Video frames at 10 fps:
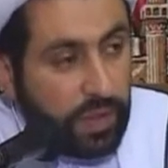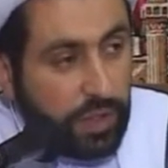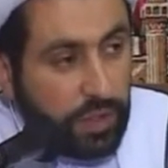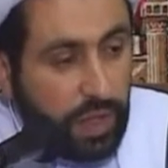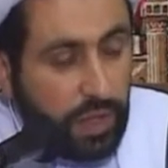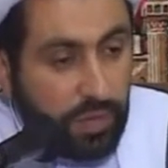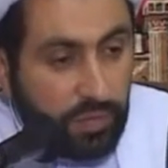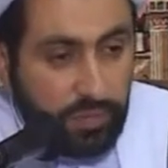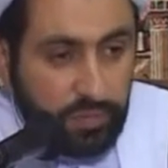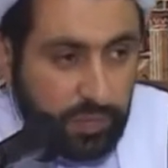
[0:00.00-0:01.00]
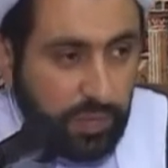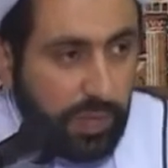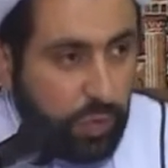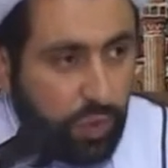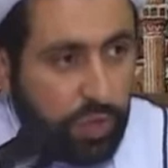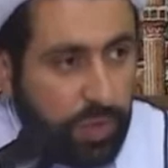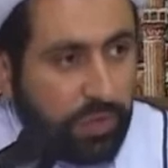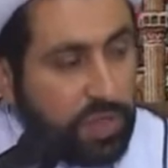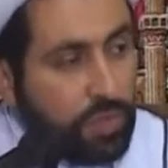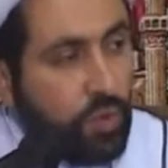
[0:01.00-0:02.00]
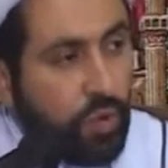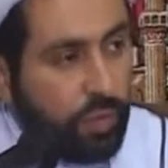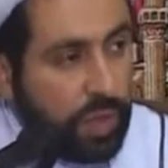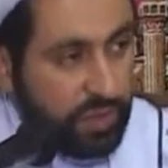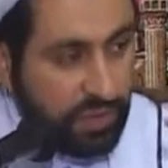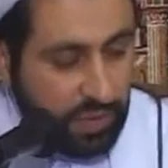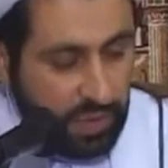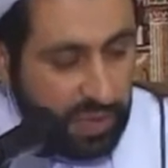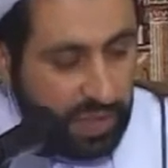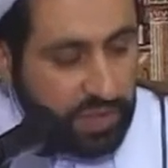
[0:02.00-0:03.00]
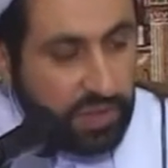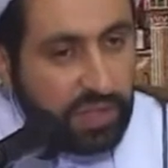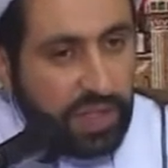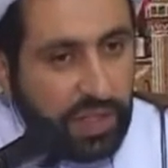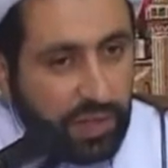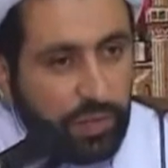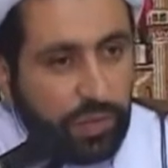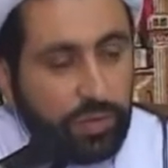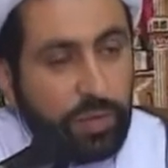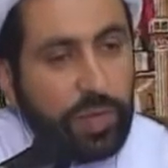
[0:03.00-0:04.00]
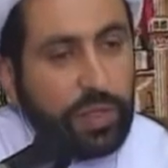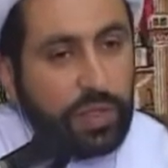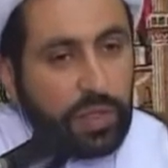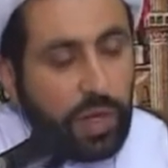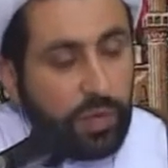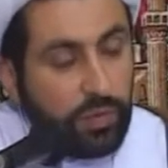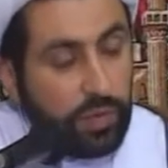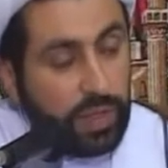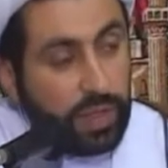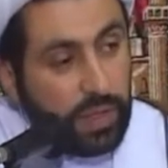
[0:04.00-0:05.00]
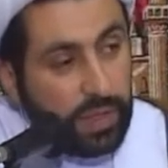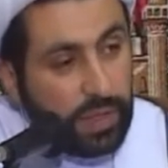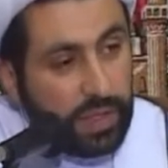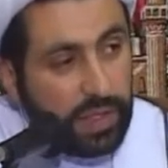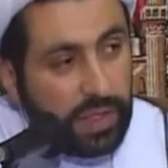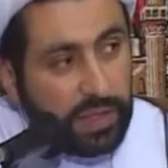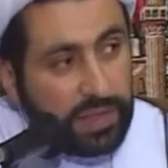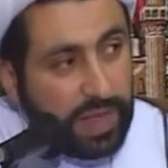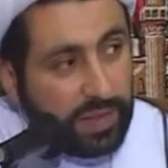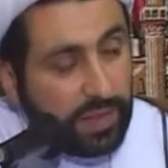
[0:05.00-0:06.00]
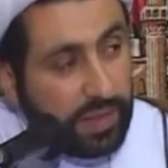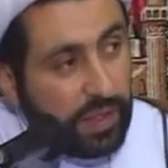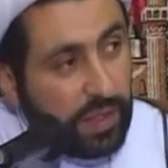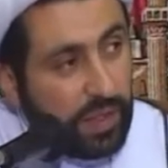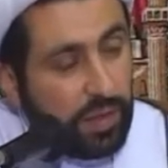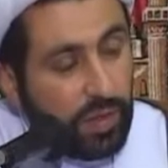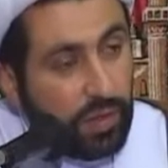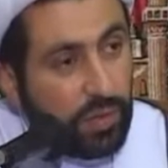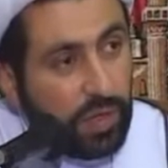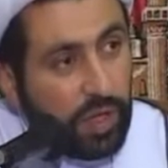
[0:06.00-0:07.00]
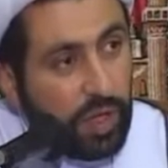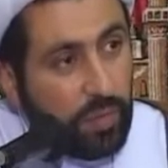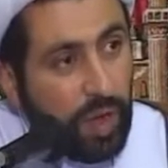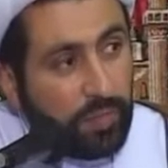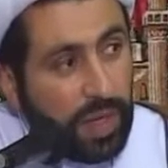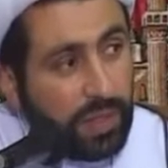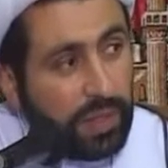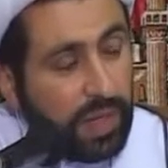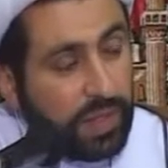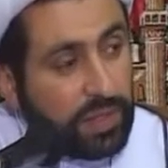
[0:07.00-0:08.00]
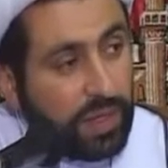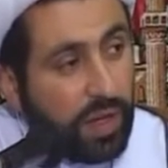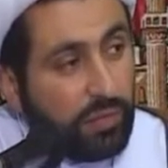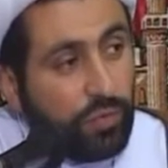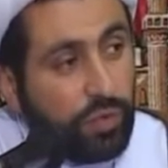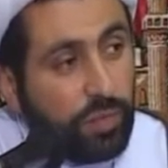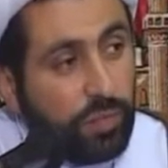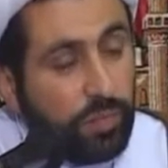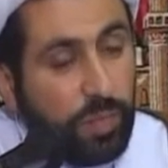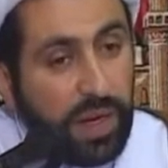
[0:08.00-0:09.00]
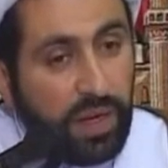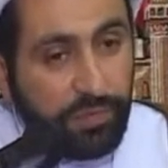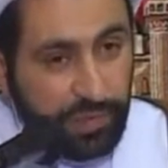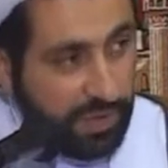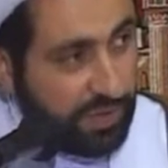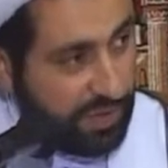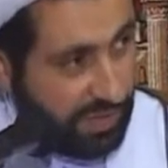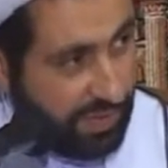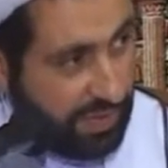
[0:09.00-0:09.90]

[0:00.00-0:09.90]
inshallah we will talk about this more, but it's needed, you know, to be mentioned now, is that Imam Mahdi alayhi salam would benefit